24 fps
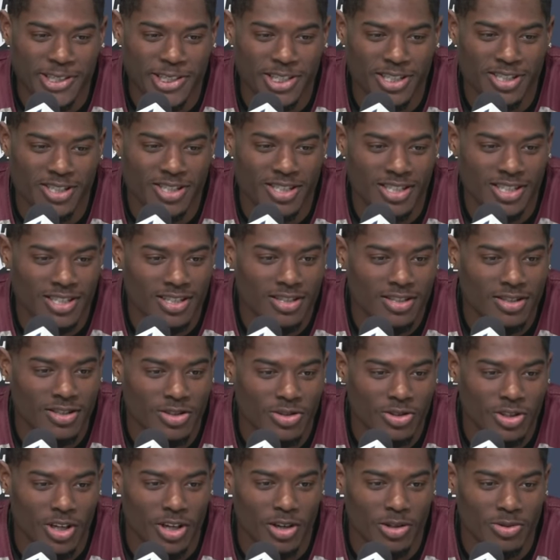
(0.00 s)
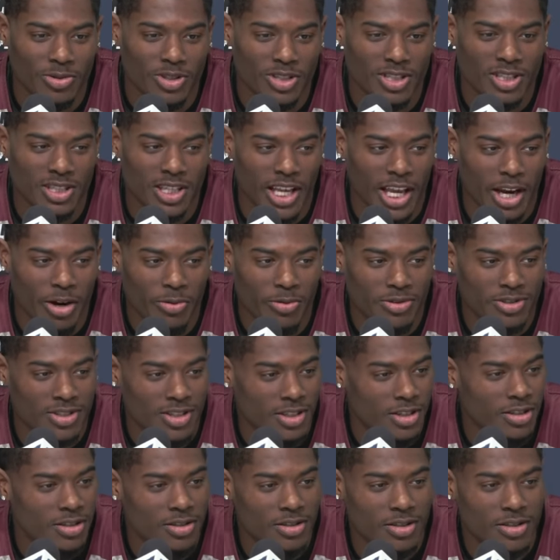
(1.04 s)
Just, you know, just staying
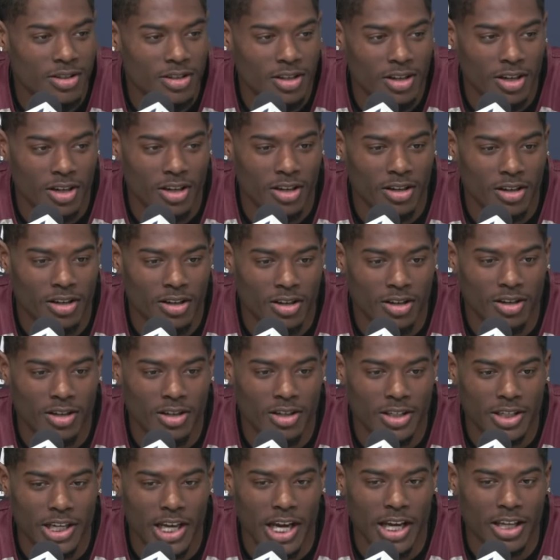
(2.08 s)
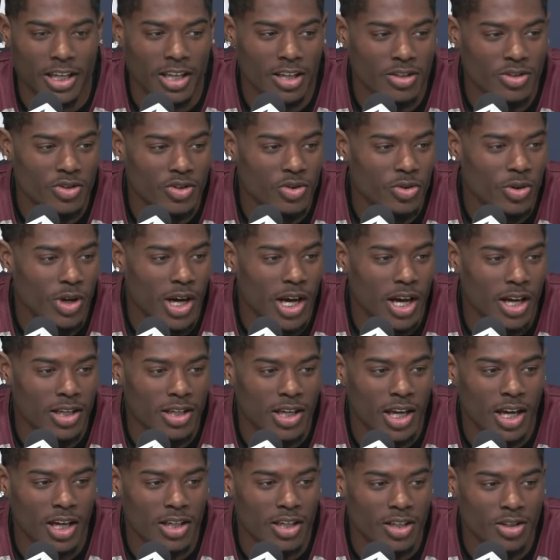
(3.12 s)
resilient and not getting too high,
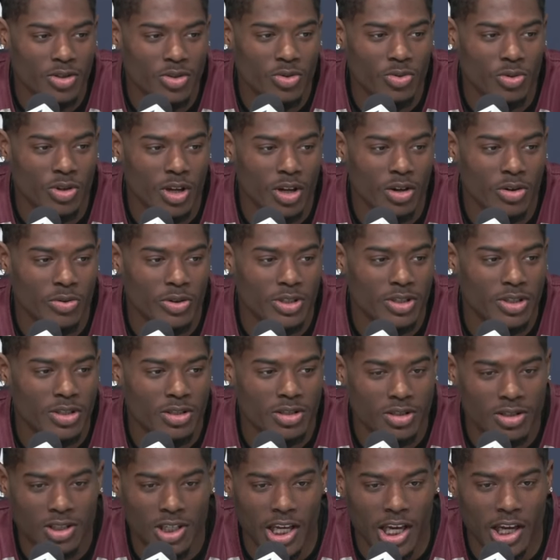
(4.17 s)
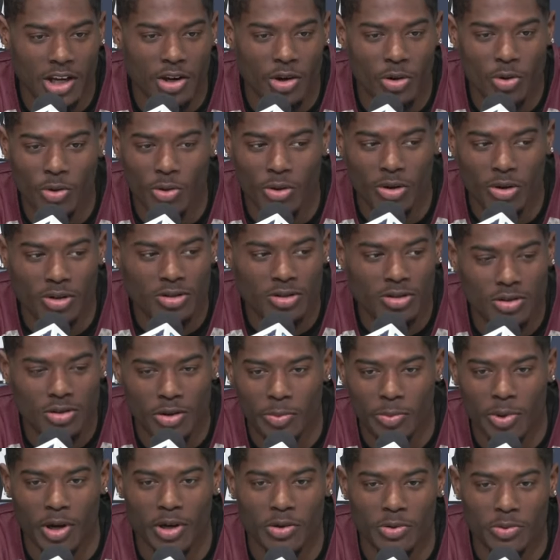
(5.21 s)
not getting too low, and just staying the course no
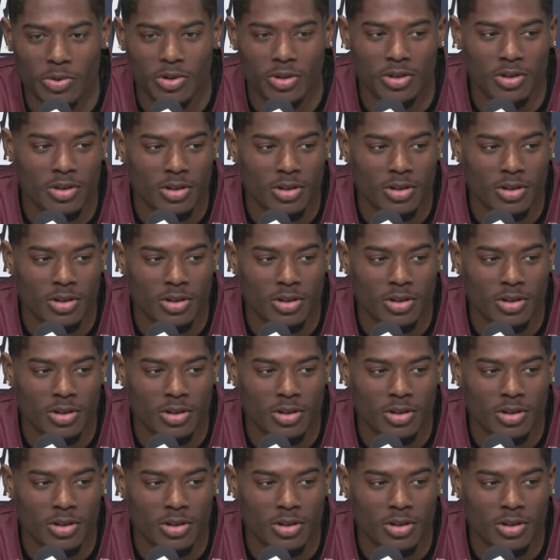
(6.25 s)
matter what.